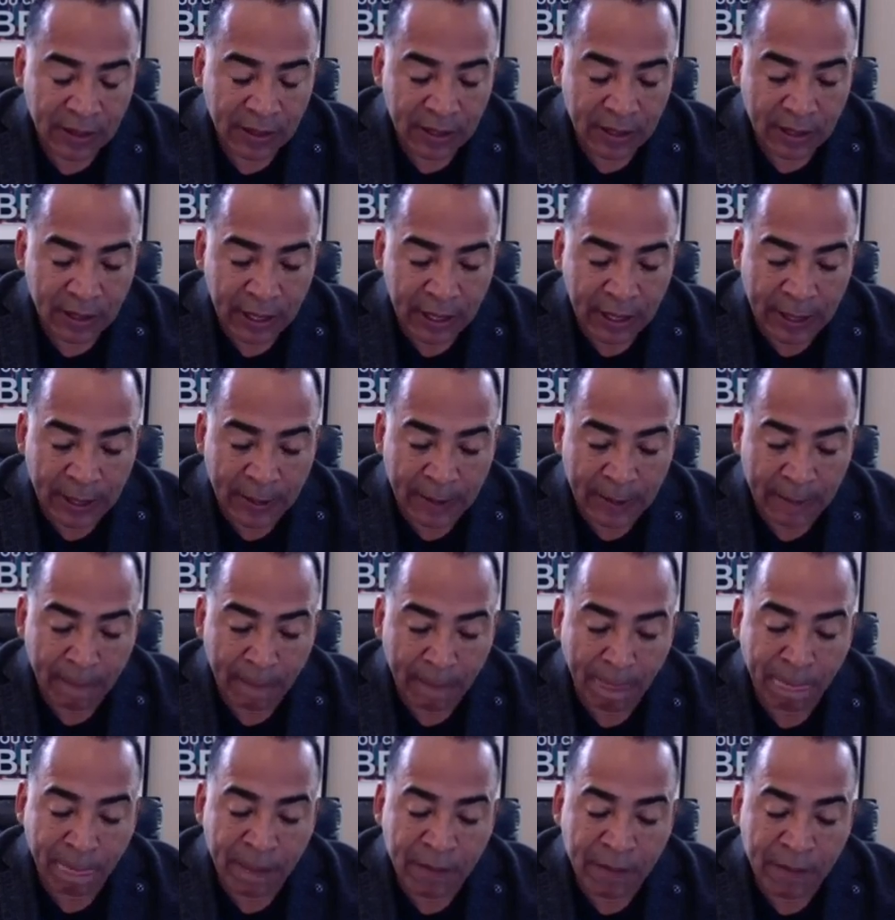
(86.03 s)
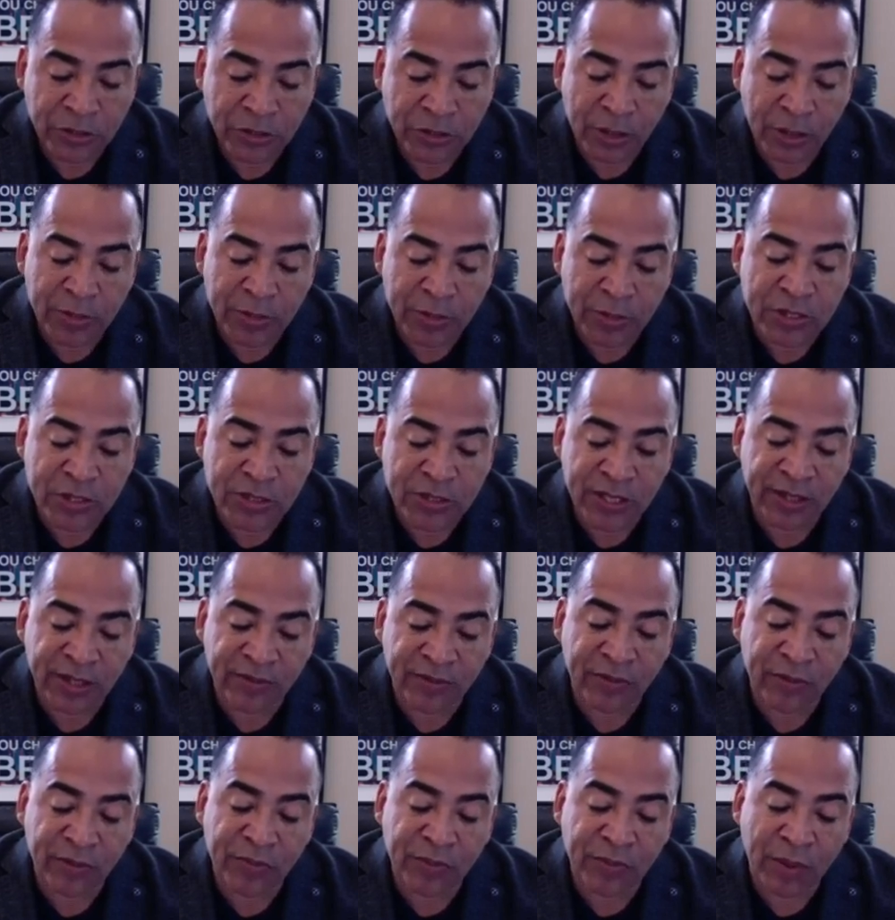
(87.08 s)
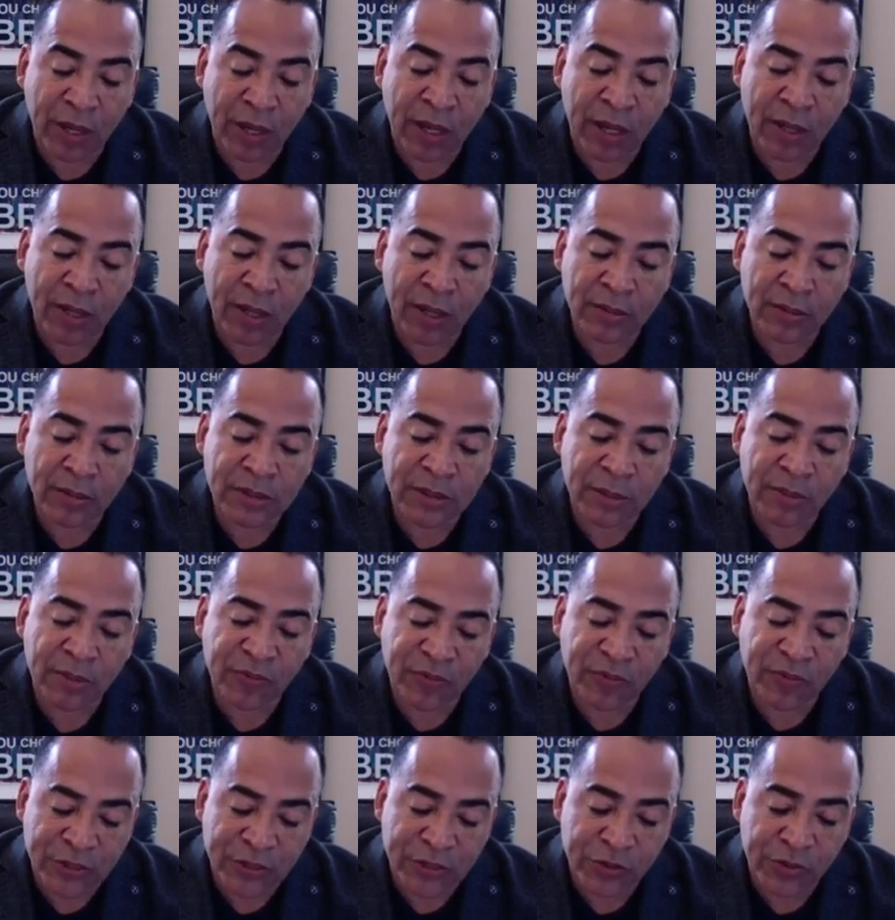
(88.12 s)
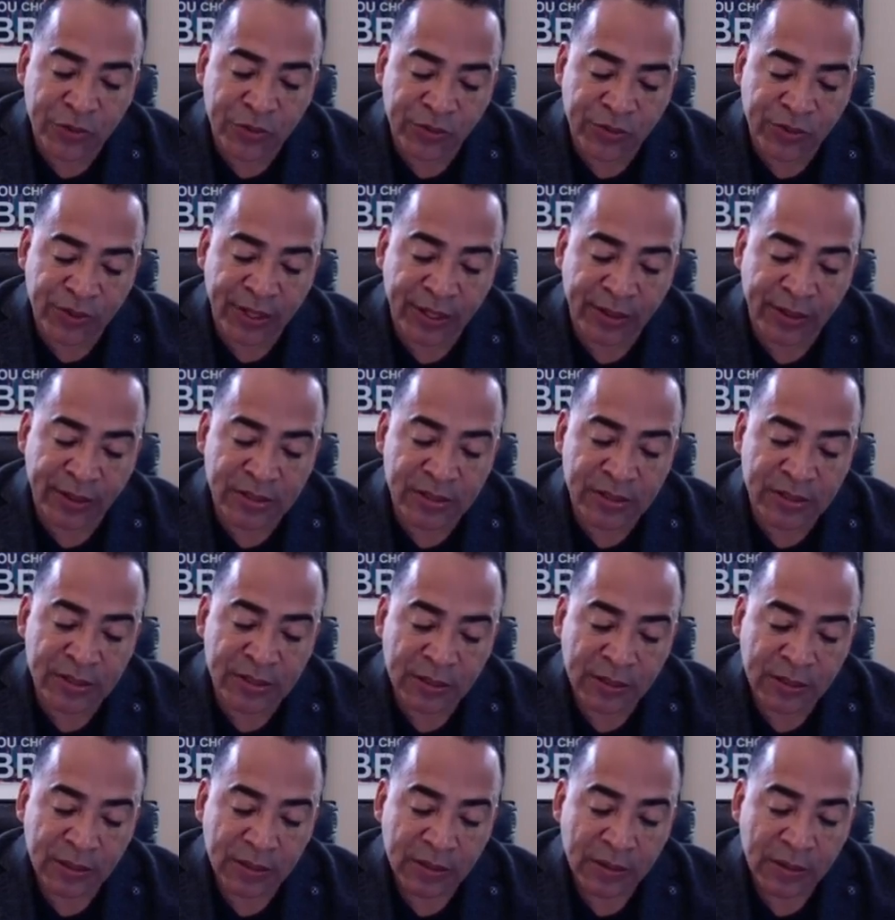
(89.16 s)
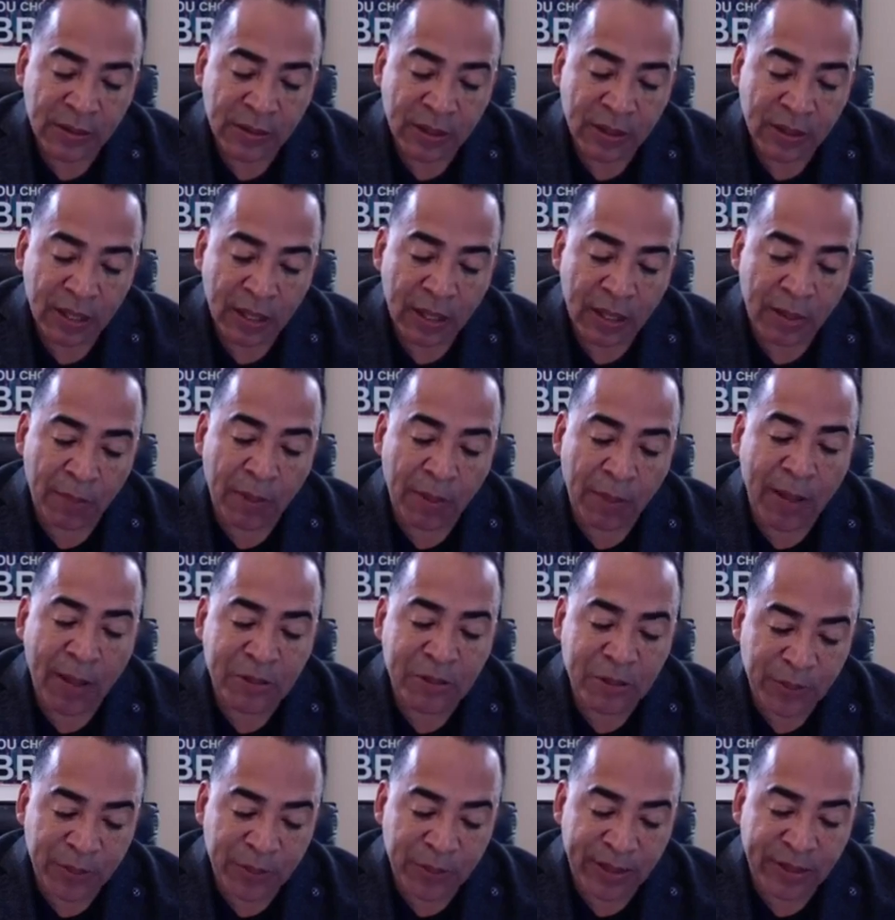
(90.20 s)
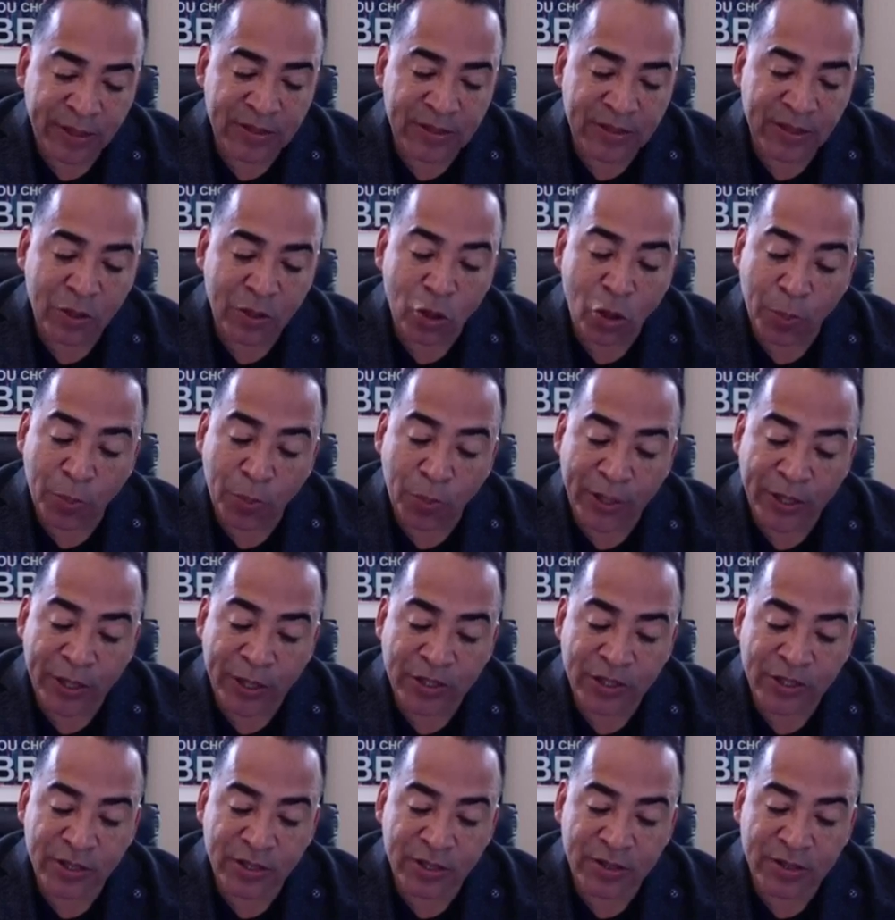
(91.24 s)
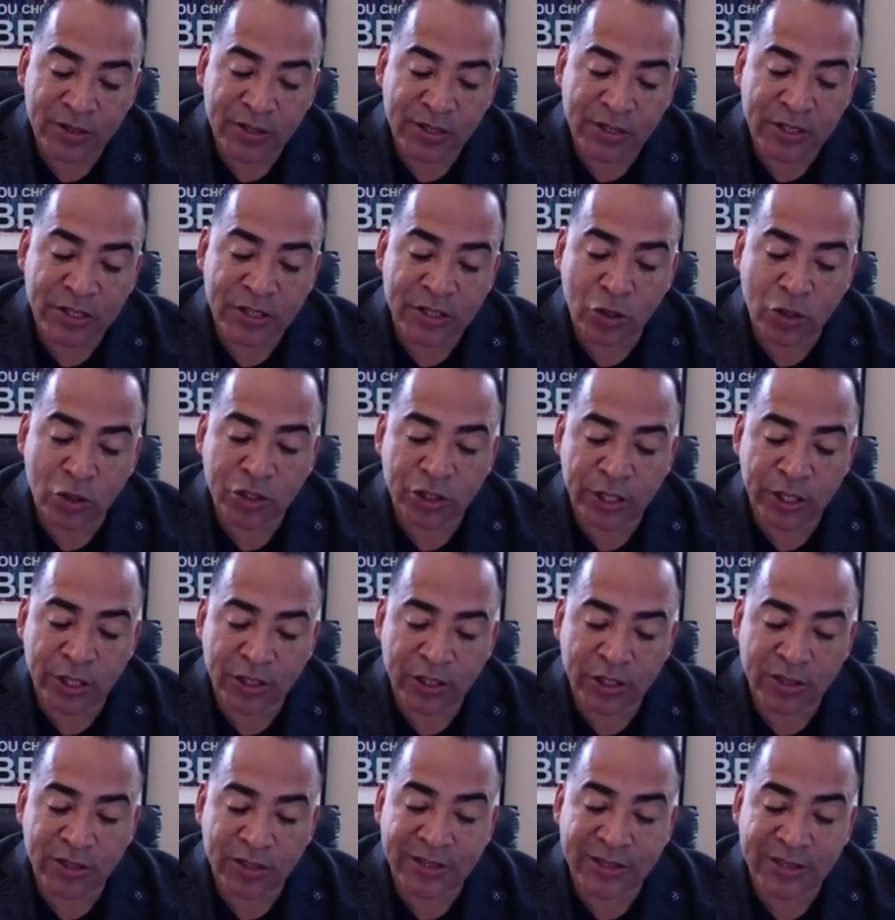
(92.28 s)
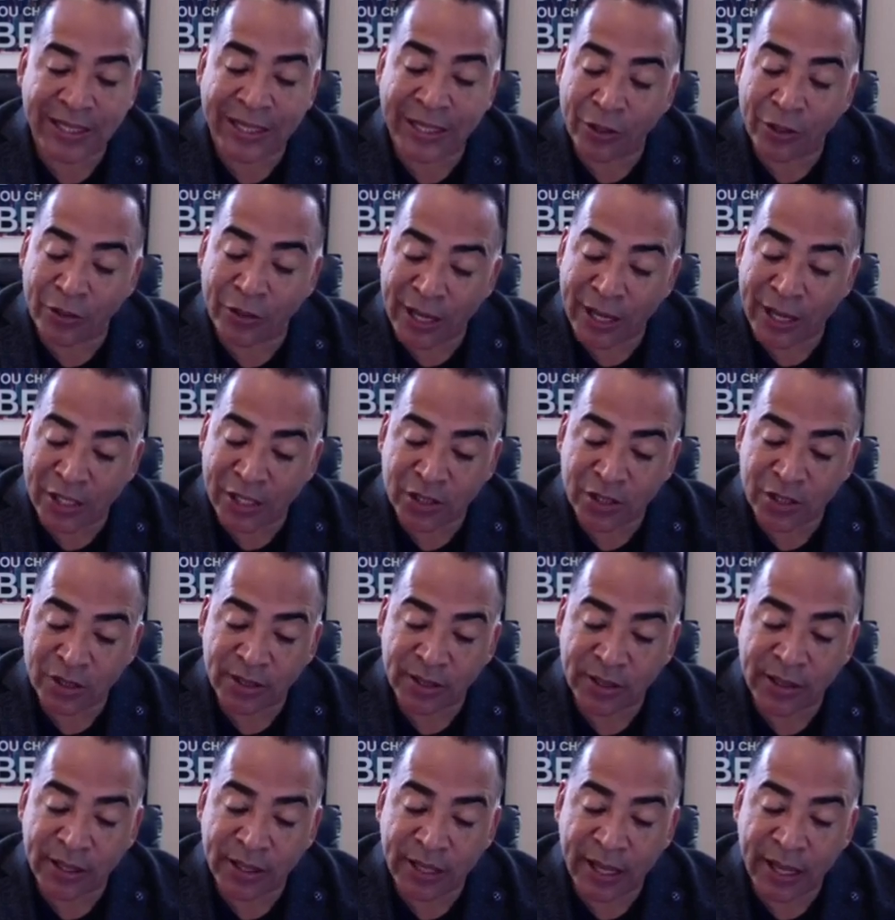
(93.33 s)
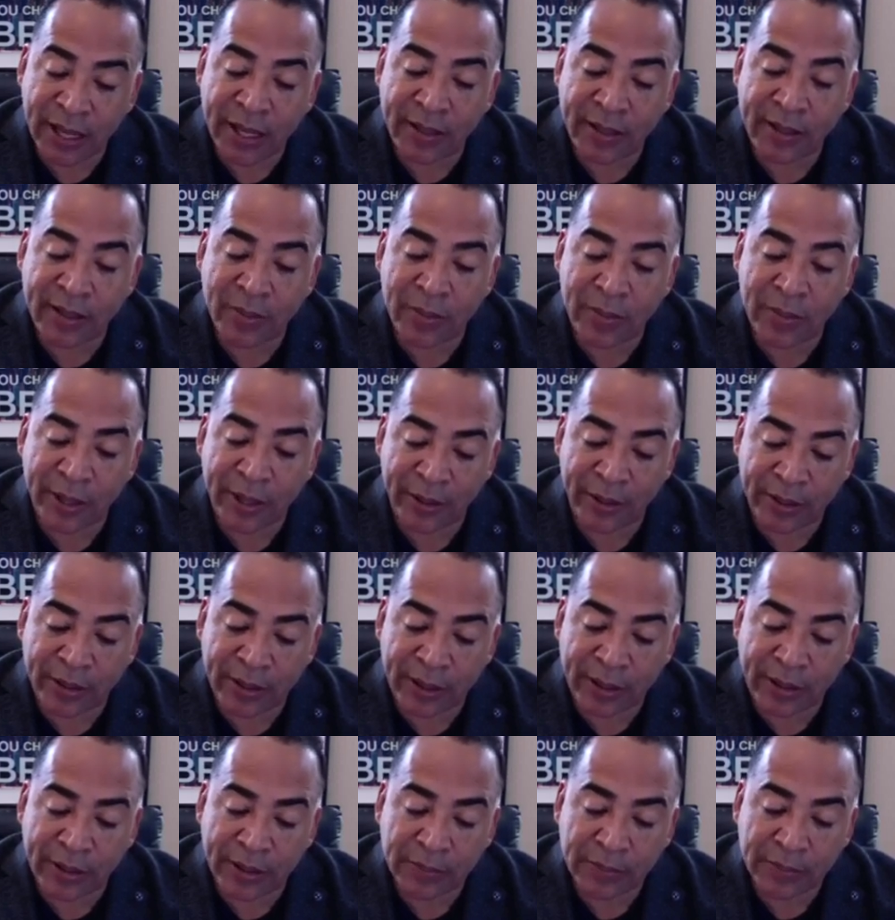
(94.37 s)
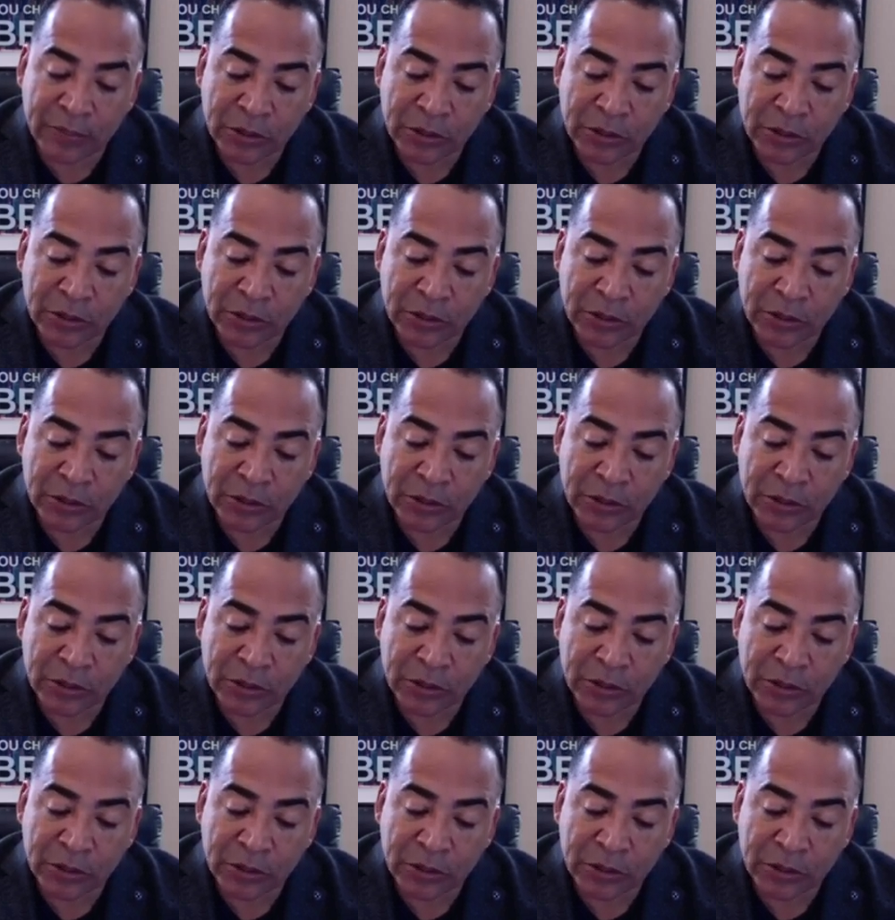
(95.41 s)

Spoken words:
So let me just give some official things. Bob speaks at corporations and associations internationally and in America,